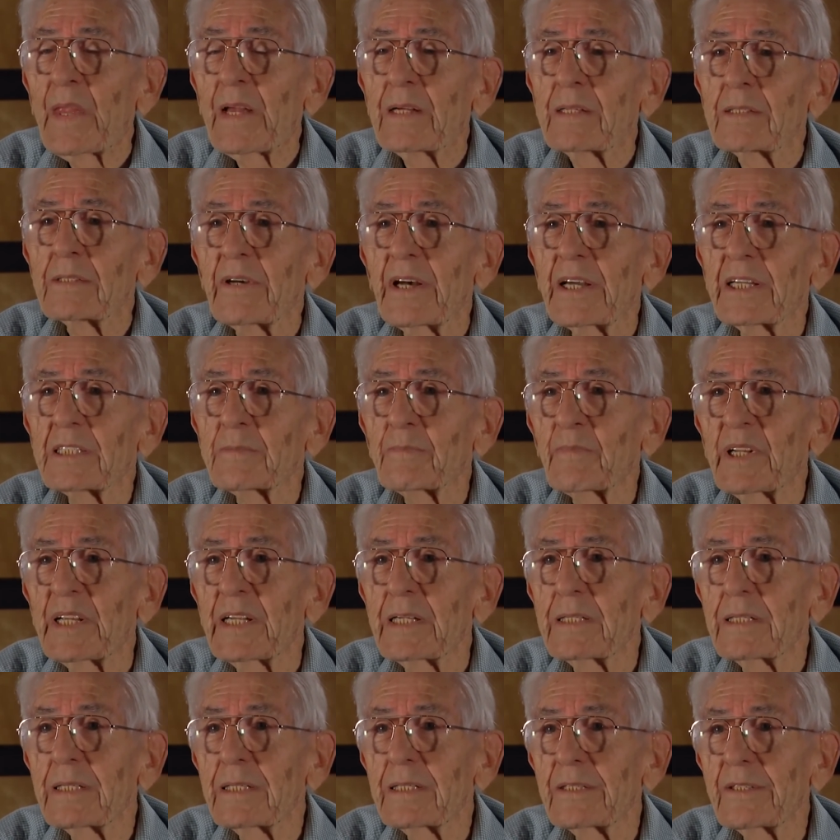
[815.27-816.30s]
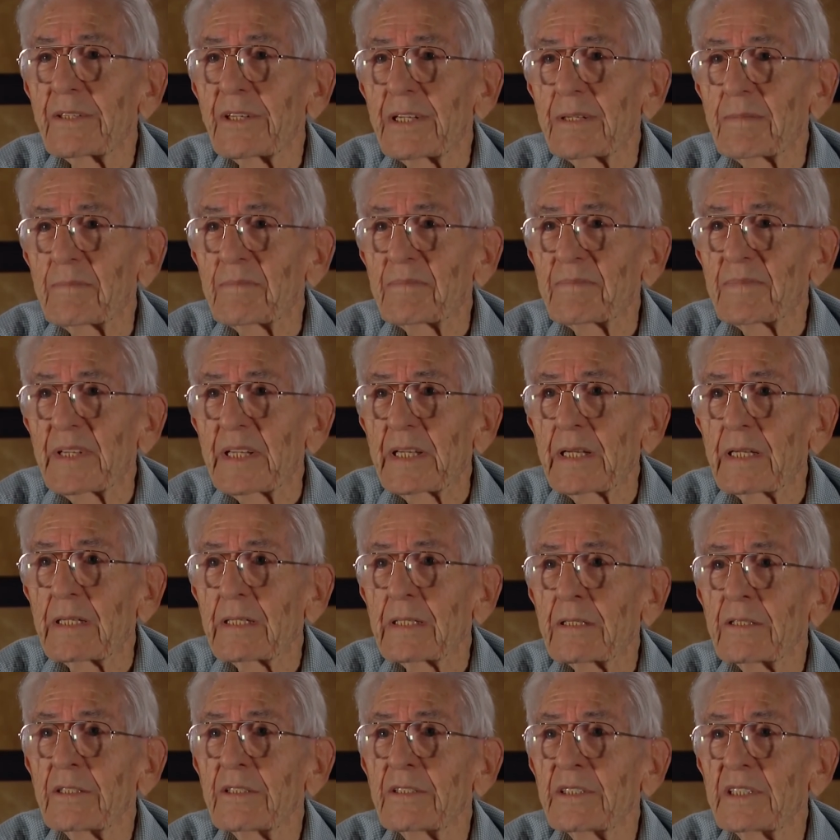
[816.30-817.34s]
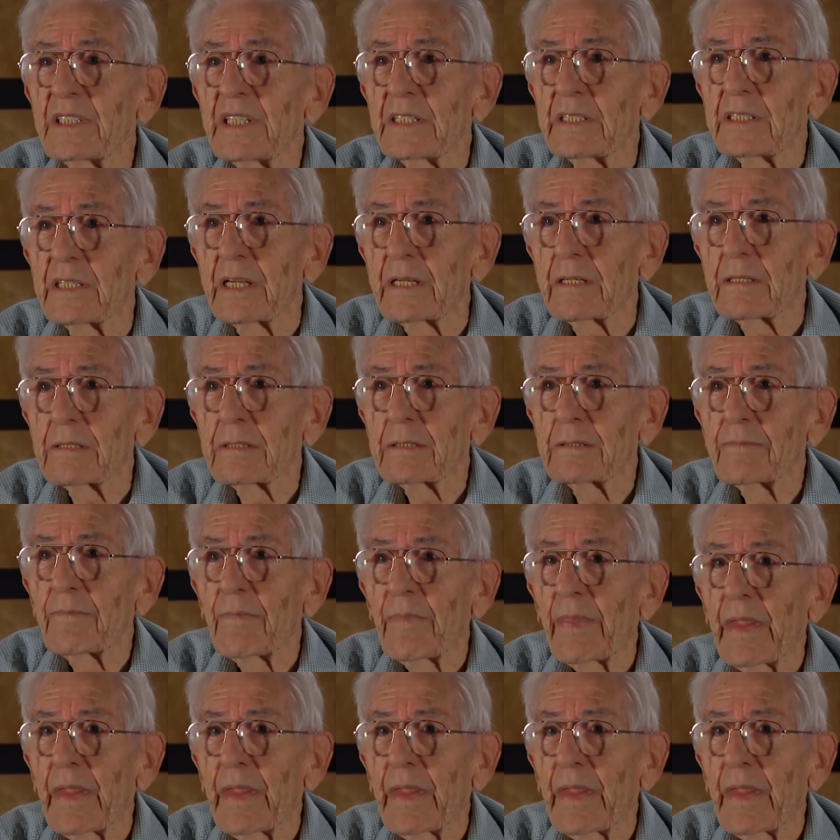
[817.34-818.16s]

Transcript: So I explained it to him in good detail,